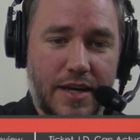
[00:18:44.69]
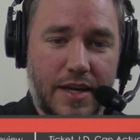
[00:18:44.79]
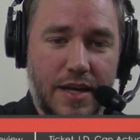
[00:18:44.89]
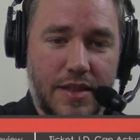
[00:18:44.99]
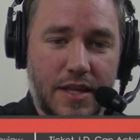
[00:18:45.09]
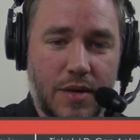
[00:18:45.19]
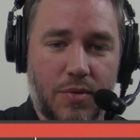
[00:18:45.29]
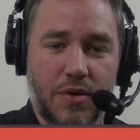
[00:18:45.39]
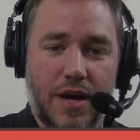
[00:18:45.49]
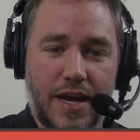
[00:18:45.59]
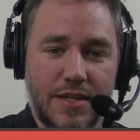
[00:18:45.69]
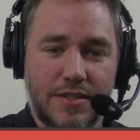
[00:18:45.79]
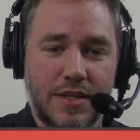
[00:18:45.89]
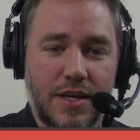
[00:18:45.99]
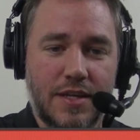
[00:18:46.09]
and they were
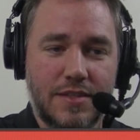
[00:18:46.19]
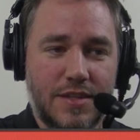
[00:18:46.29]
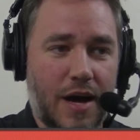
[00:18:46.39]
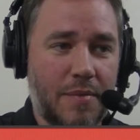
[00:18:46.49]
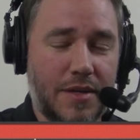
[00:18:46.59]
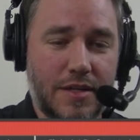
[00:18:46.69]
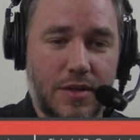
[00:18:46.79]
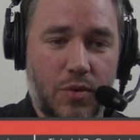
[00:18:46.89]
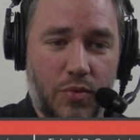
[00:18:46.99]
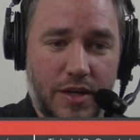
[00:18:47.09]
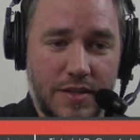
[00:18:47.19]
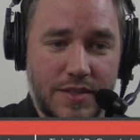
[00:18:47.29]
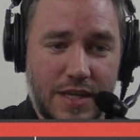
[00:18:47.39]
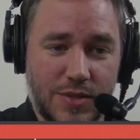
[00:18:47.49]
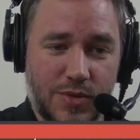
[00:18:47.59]
as dominant a wins
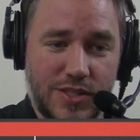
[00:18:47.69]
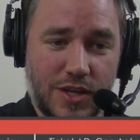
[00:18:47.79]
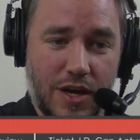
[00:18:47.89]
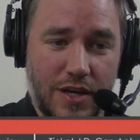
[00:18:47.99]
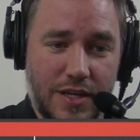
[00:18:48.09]
as we saw